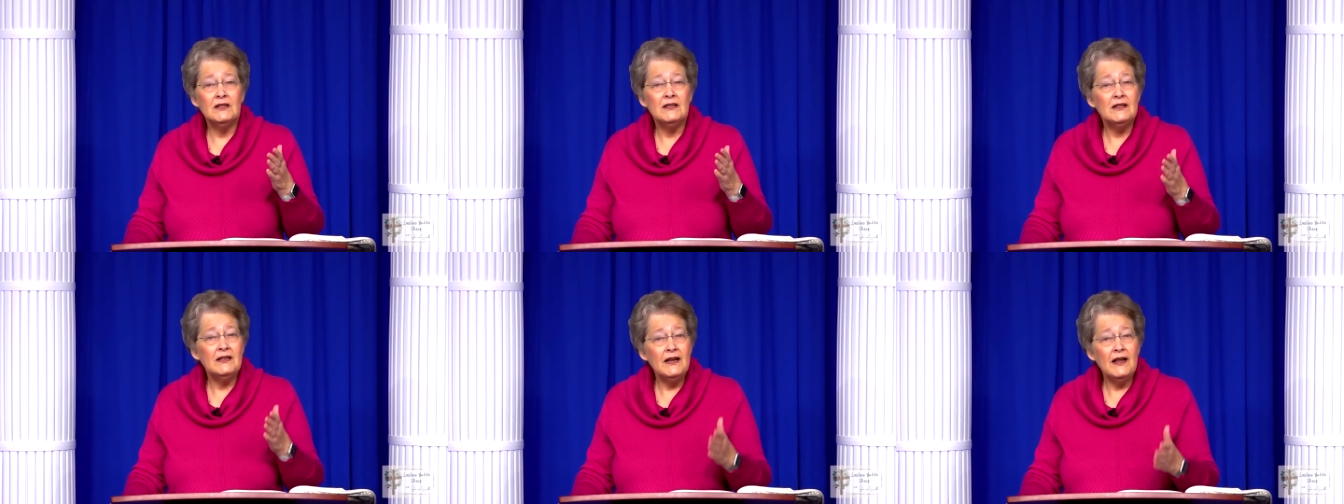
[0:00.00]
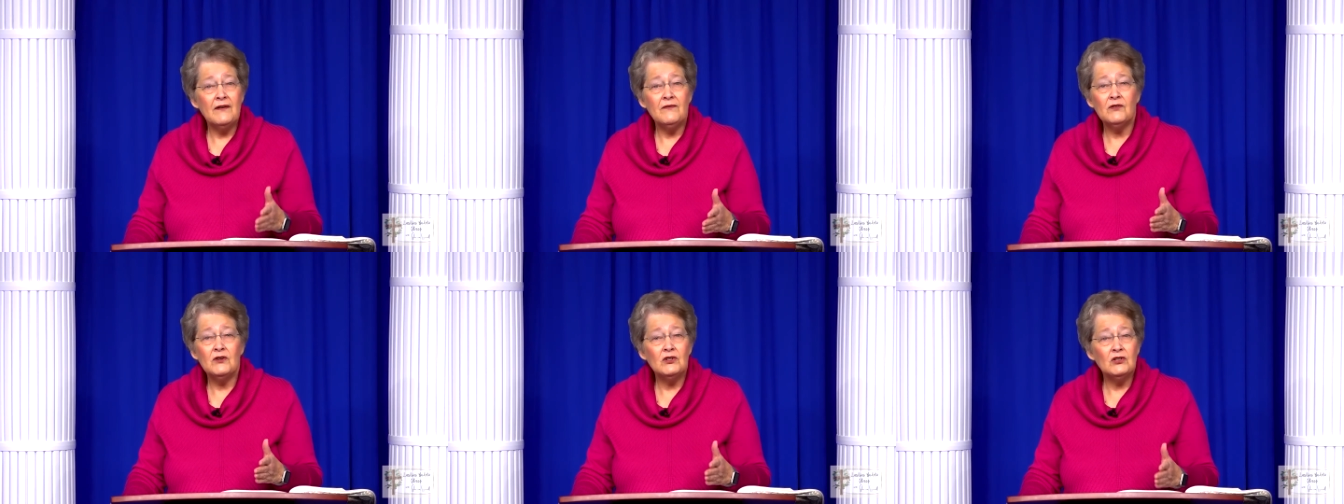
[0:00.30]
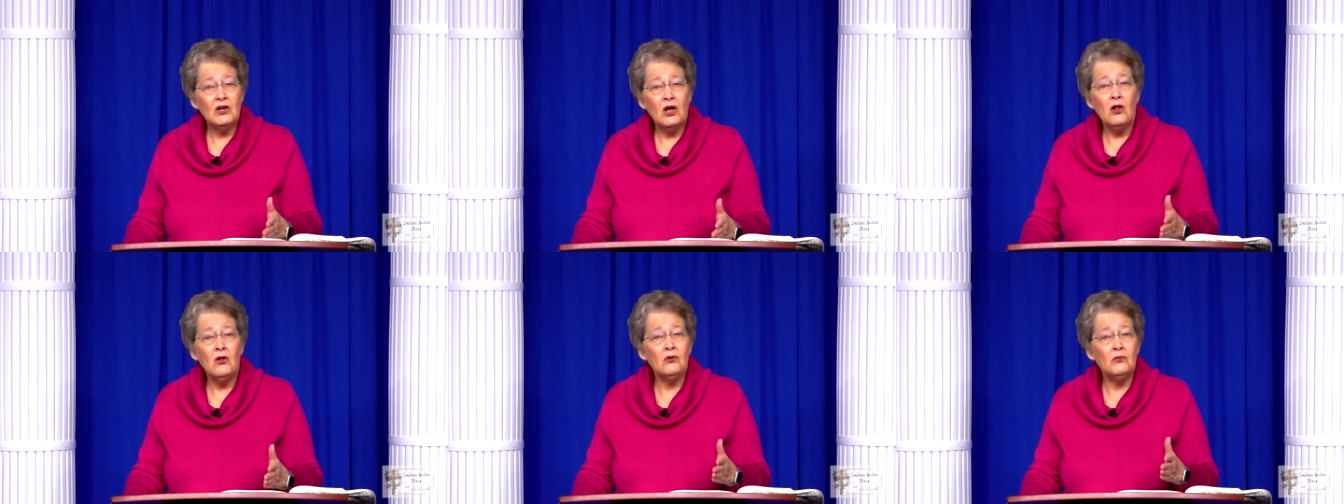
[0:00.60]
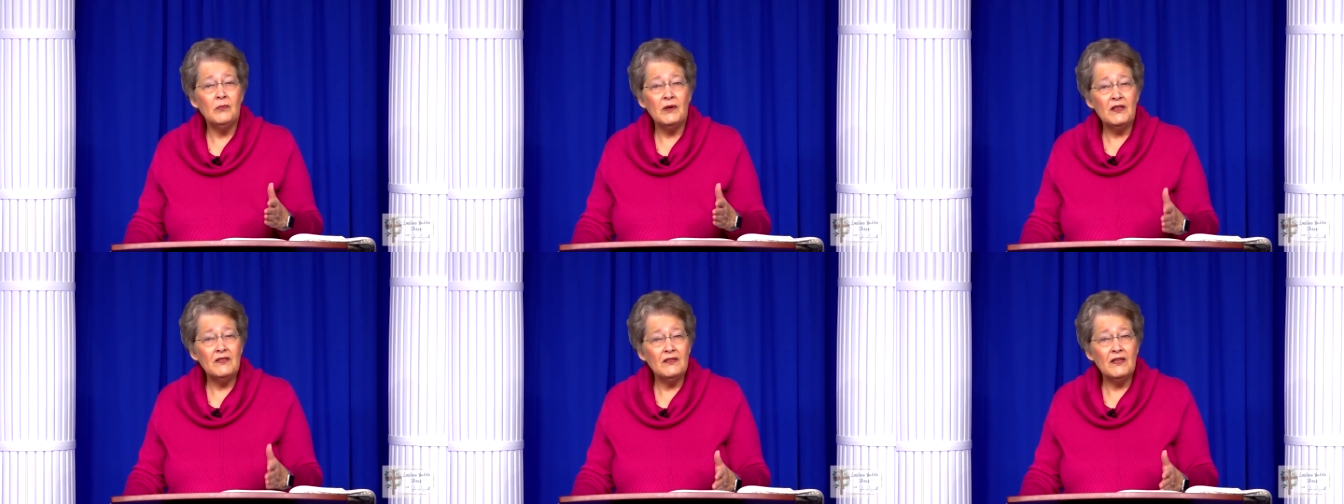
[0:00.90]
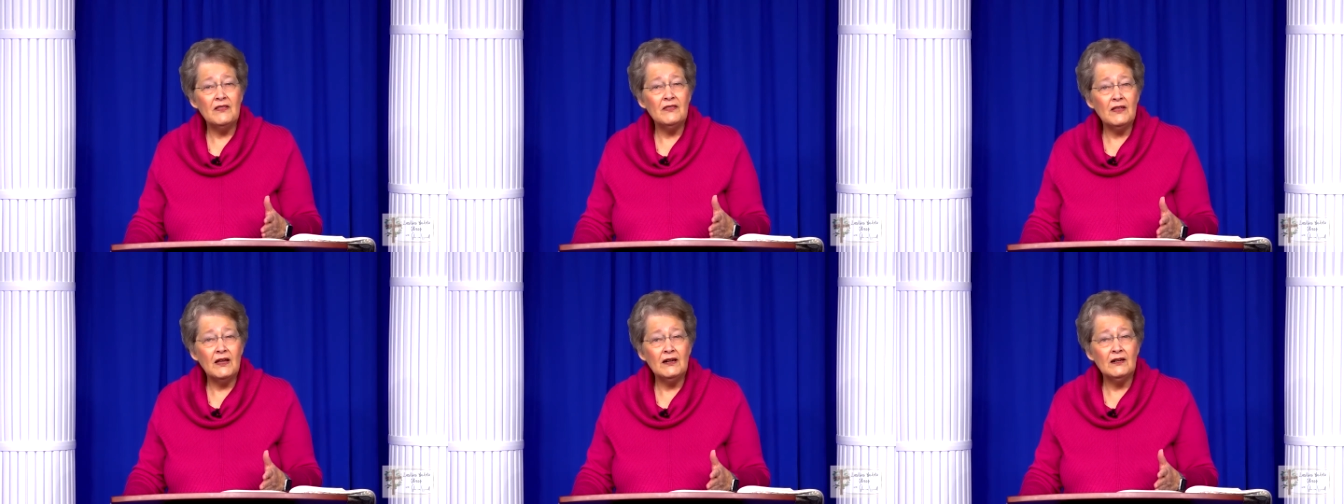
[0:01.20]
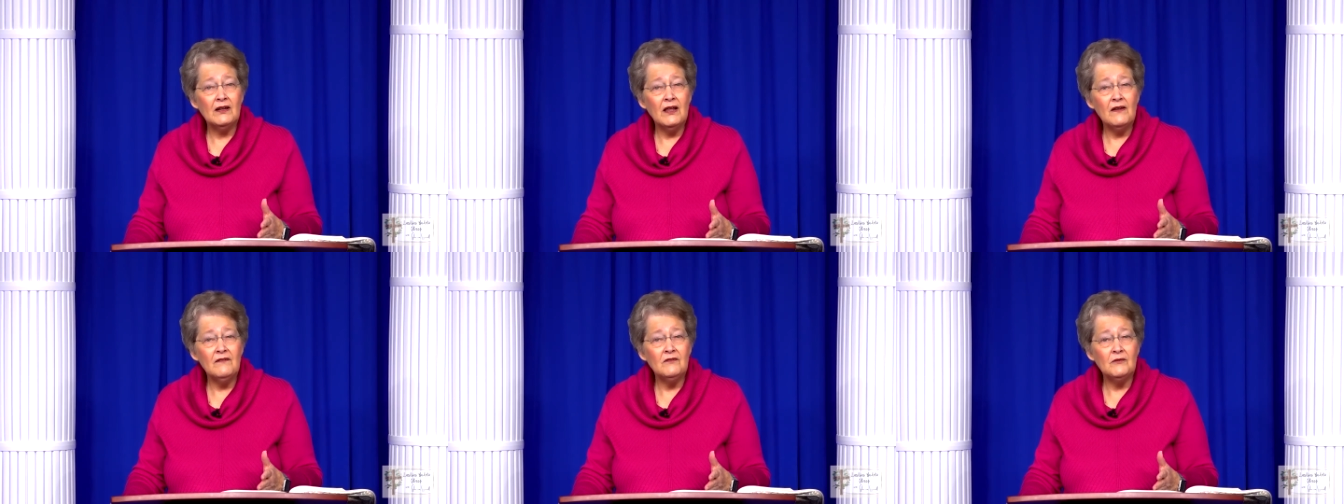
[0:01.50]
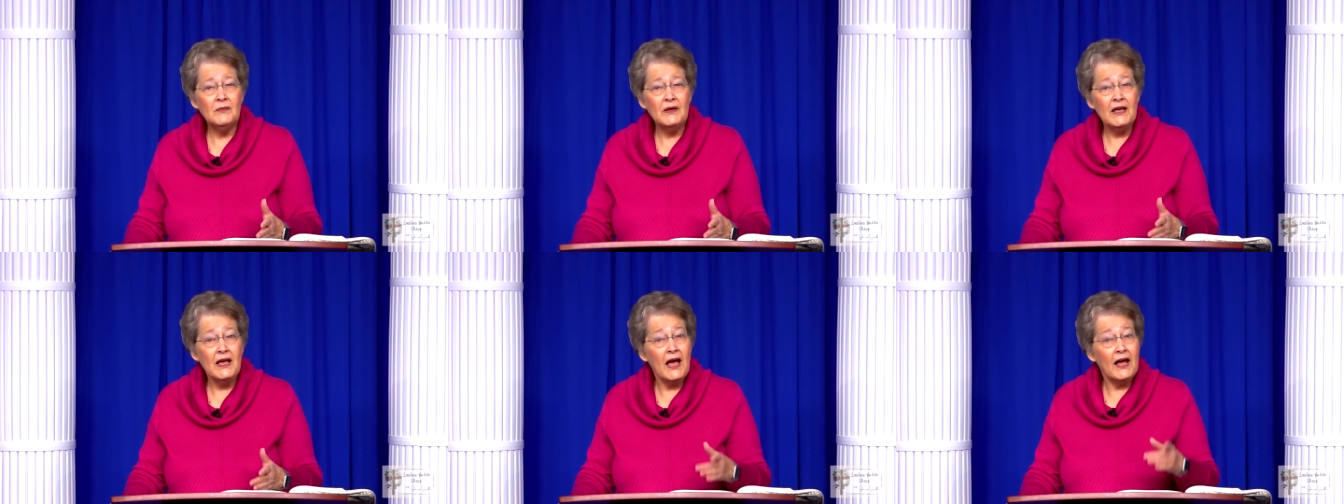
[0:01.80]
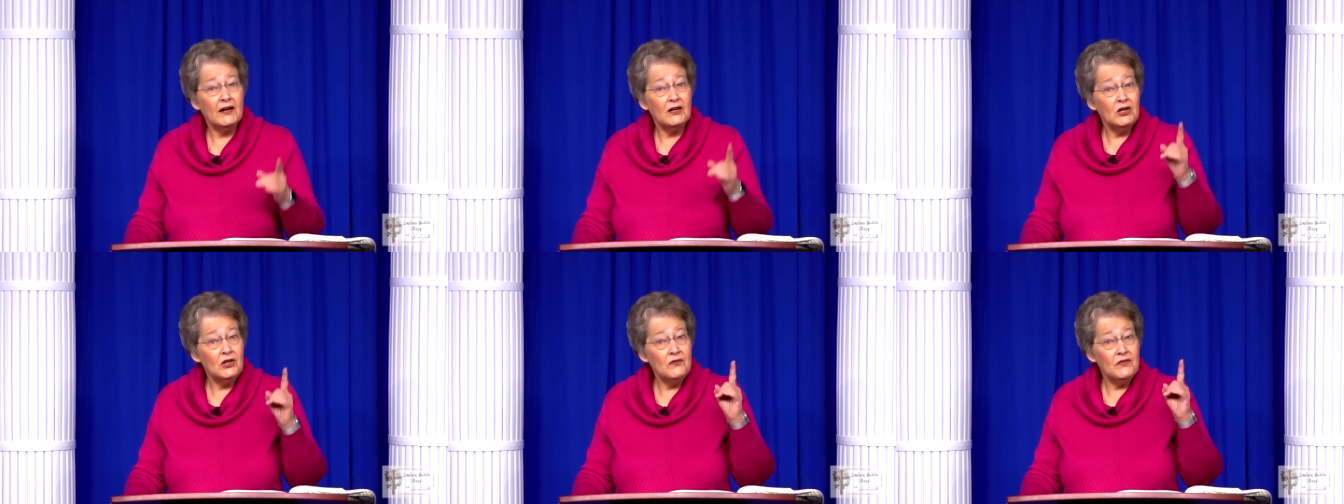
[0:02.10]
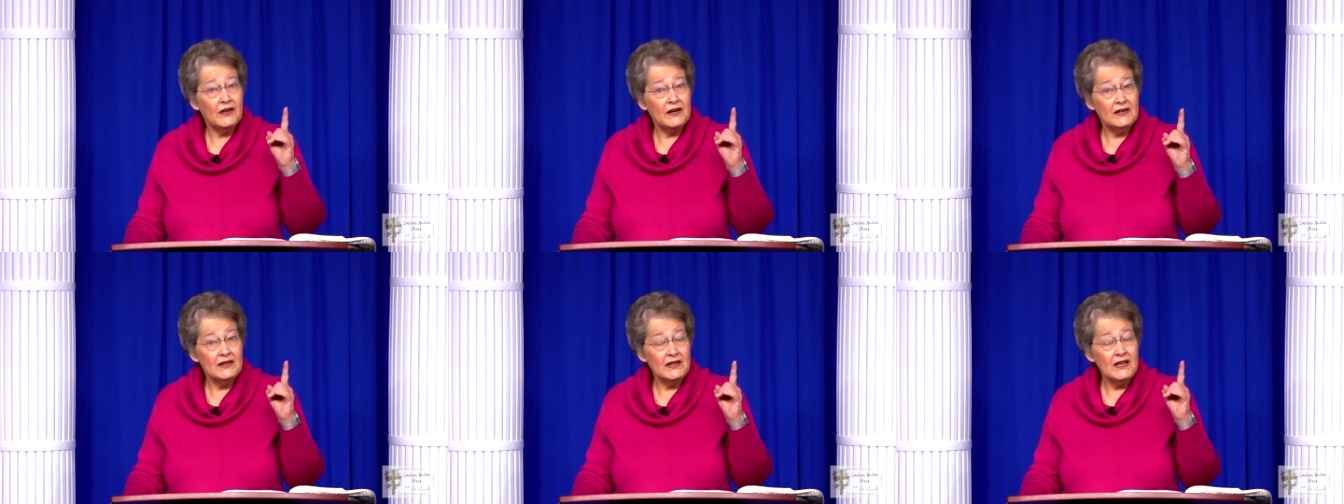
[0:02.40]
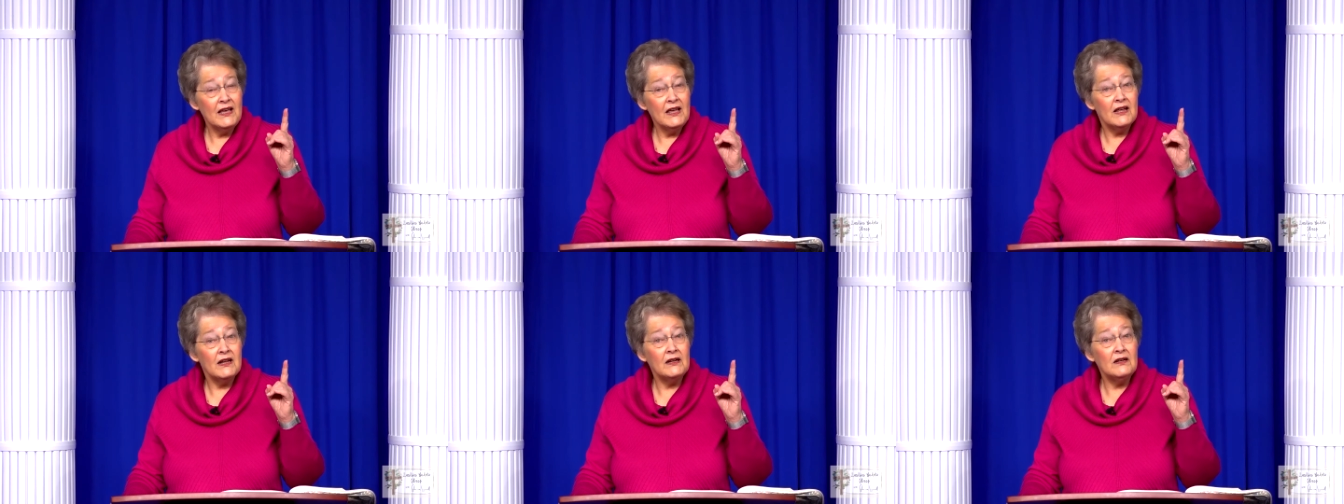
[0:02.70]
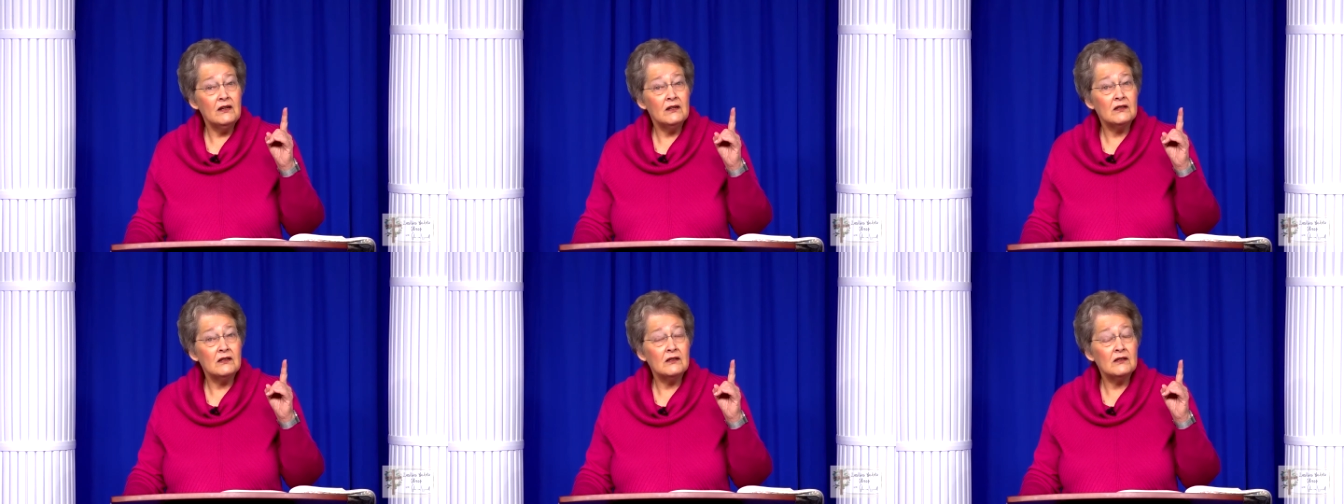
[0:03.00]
never told me that they loved me. I knew they did,